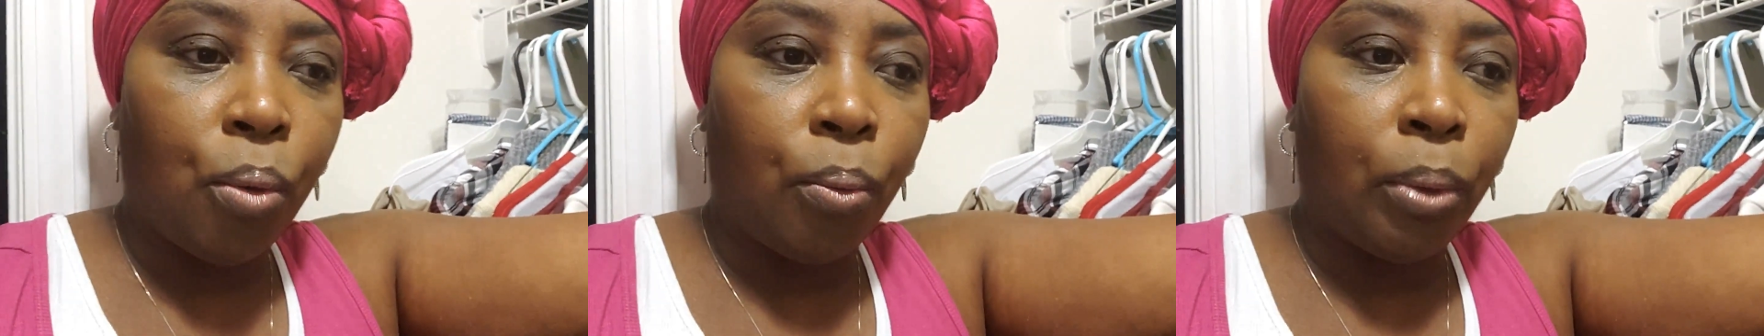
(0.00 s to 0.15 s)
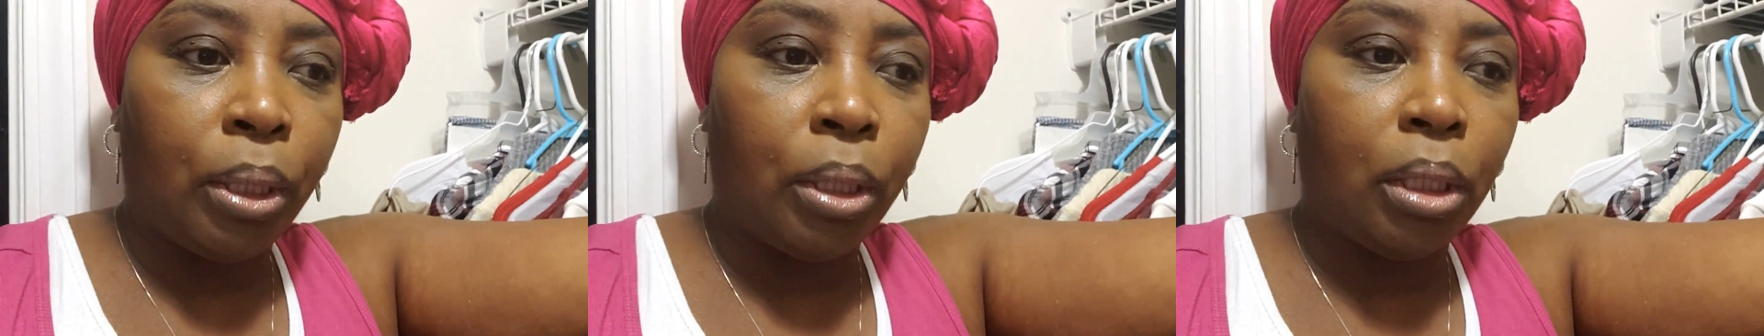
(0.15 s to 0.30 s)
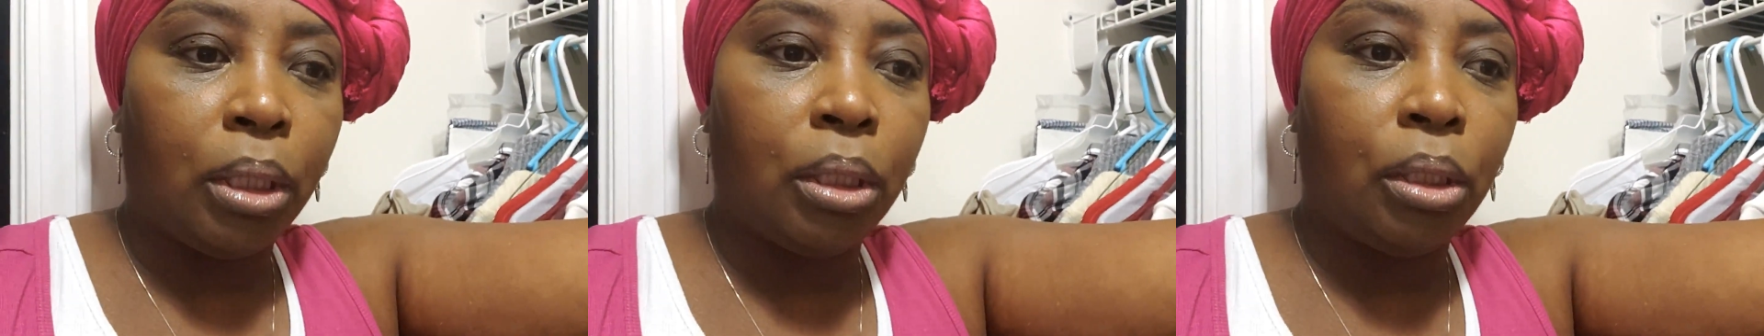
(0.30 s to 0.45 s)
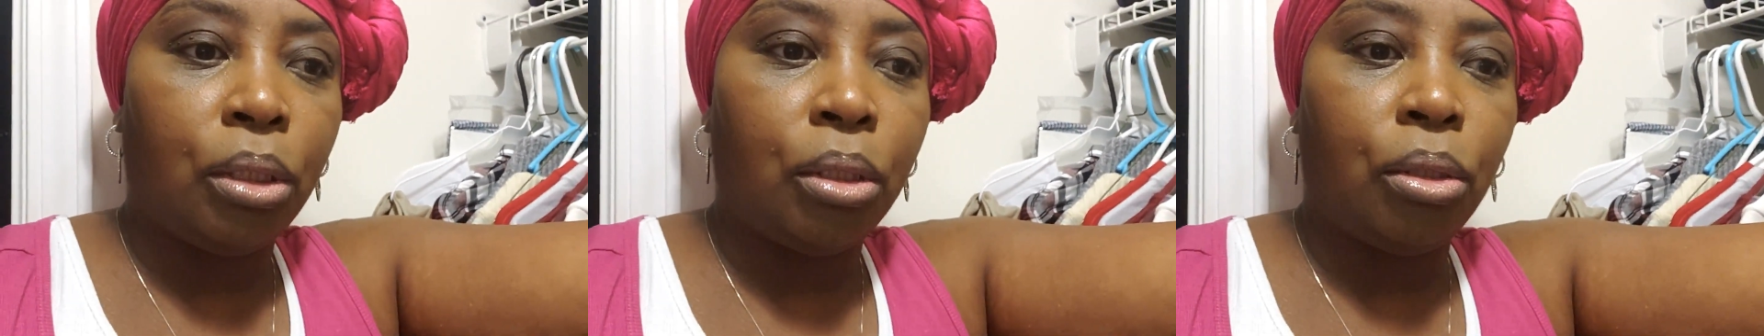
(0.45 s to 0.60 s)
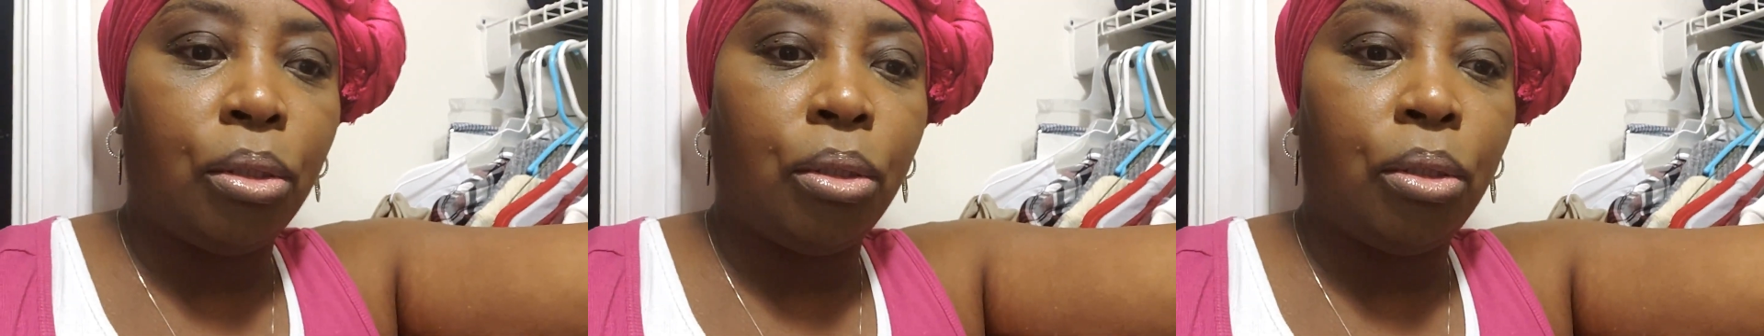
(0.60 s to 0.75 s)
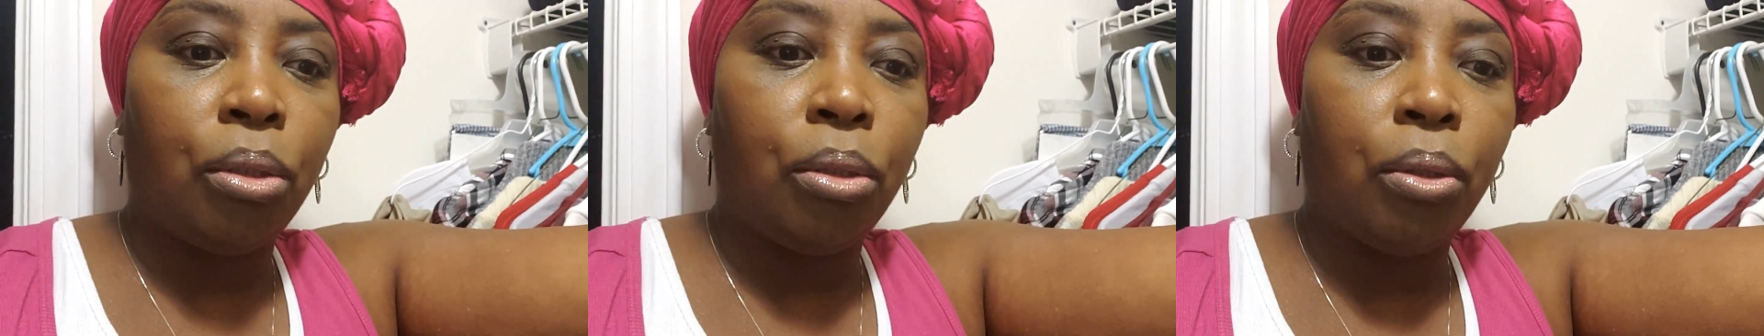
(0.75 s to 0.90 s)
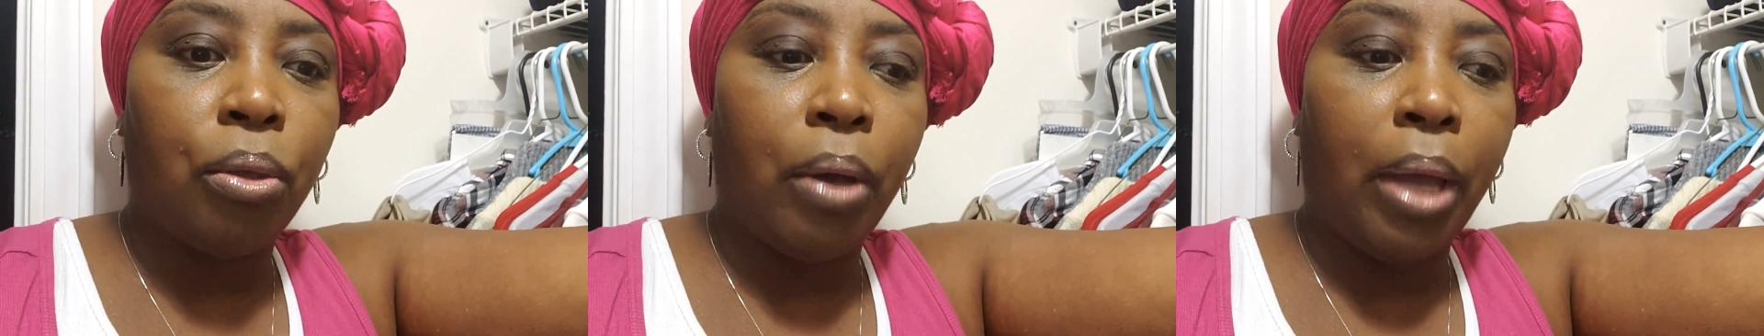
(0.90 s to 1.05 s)
we're going to
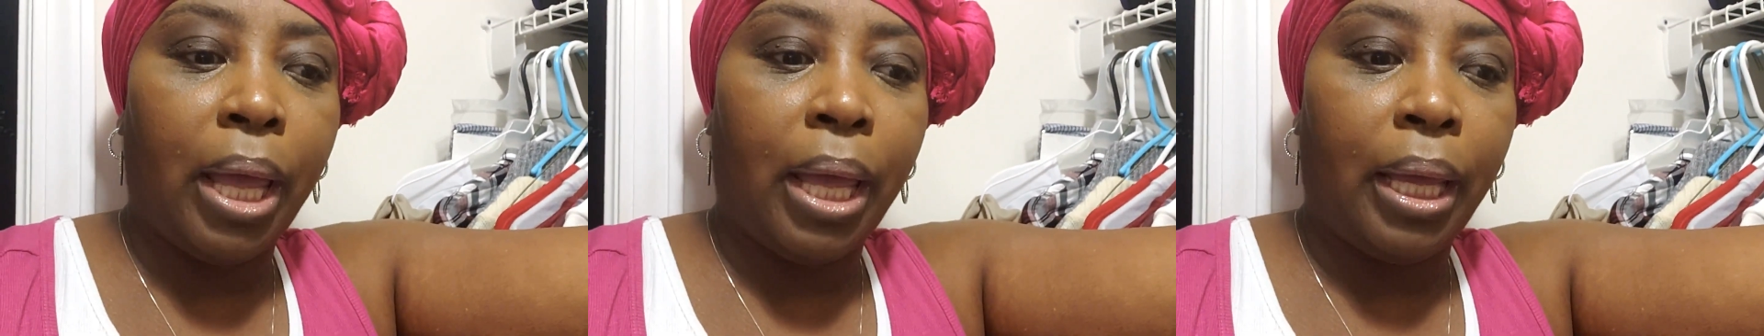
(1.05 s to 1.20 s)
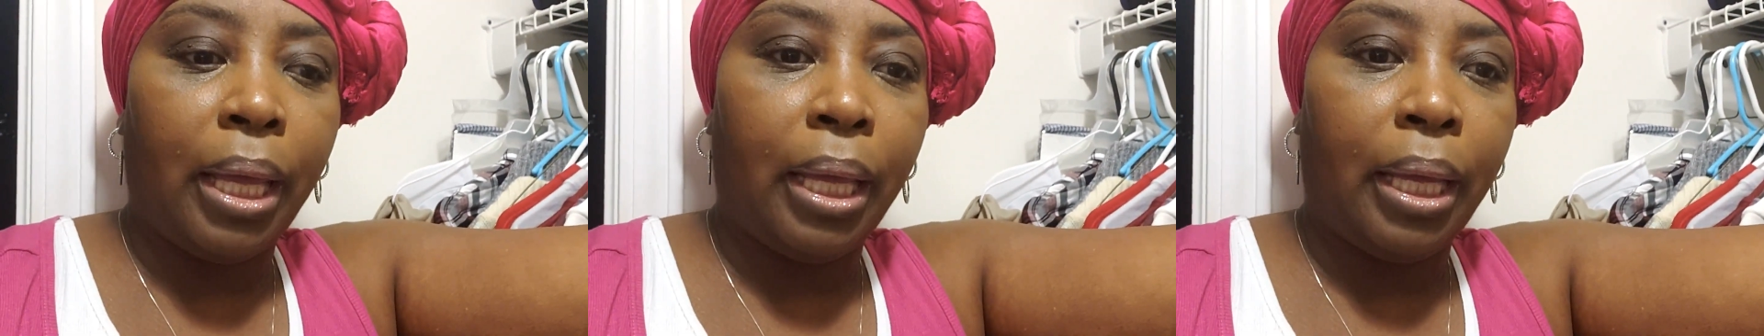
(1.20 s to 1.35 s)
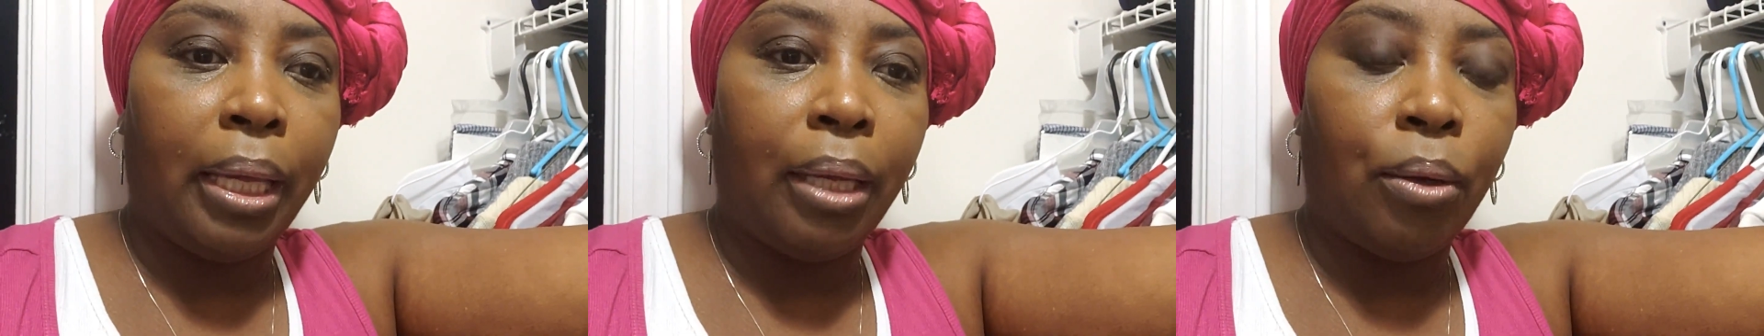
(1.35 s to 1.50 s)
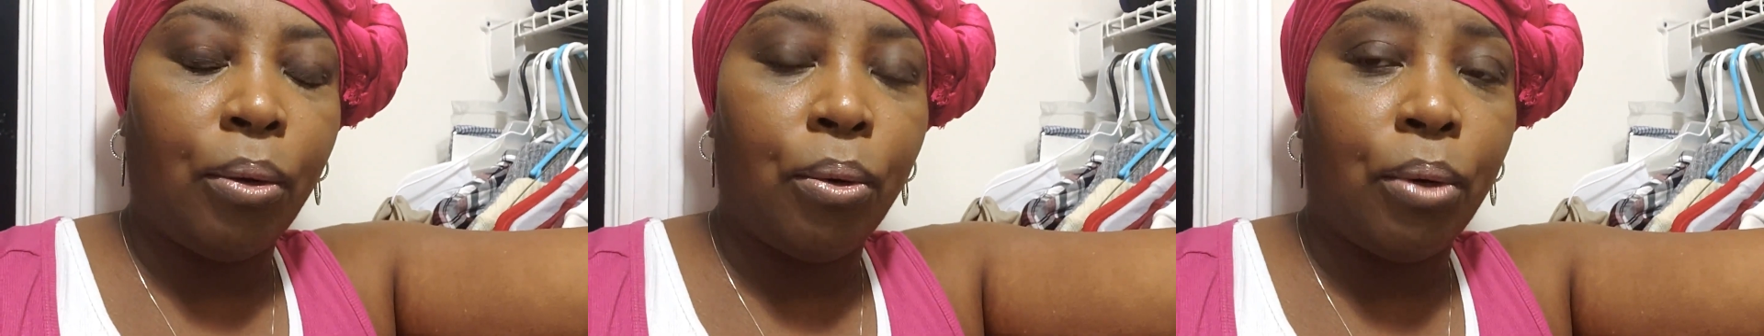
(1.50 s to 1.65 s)
do a